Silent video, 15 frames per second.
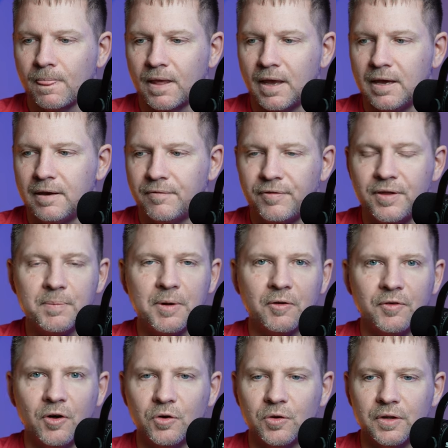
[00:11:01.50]
and female
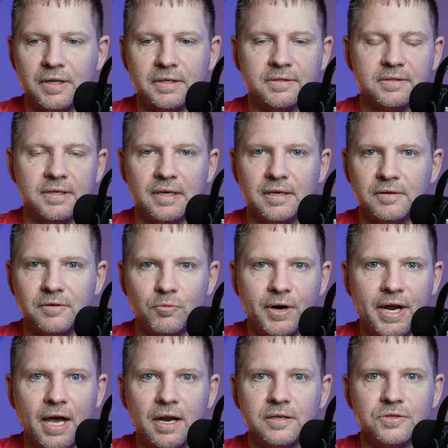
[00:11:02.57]
vocalists, uh,
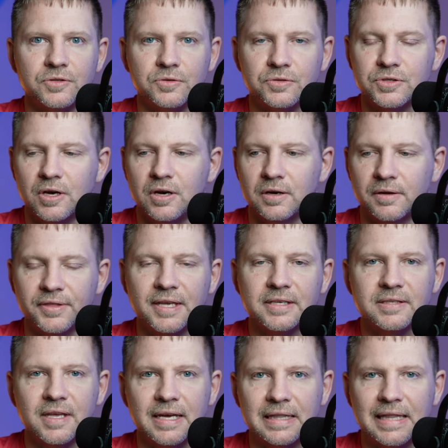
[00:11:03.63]
Rihanna's new song,
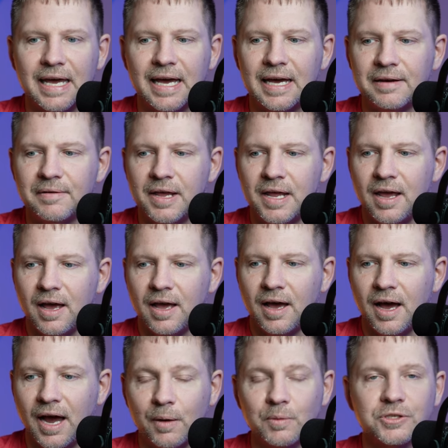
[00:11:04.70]
things like that,
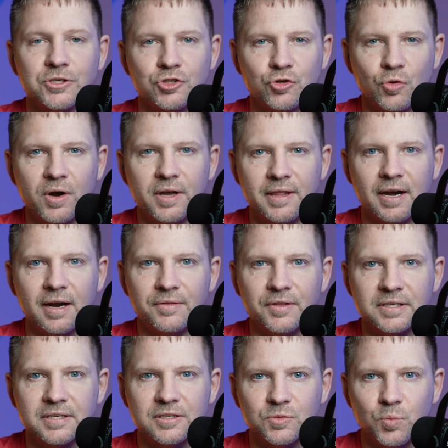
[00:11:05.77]
I was enjoying that on
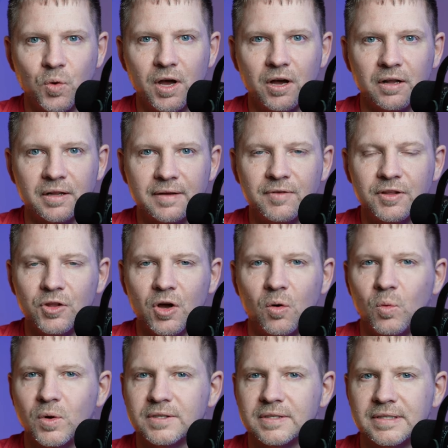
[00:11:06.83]
this as well. Even though
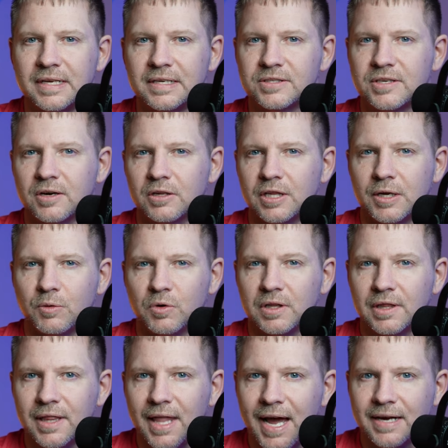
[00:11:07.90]
it wasn't necessarily
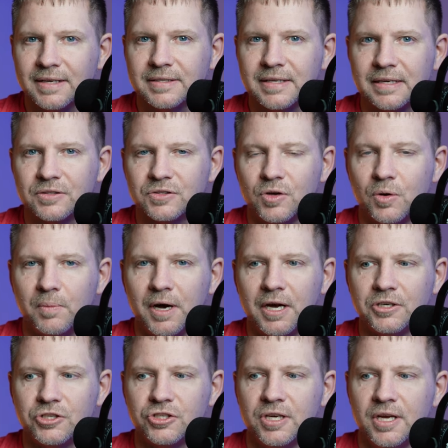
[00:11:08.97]
relaxing so
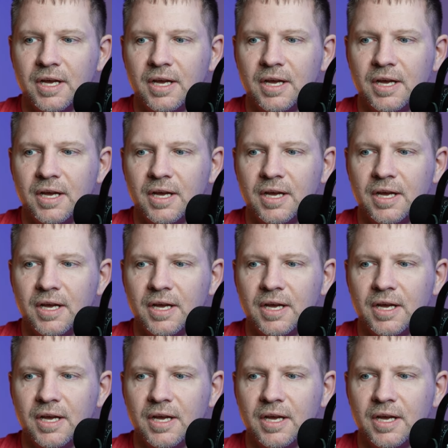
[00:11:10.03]
much,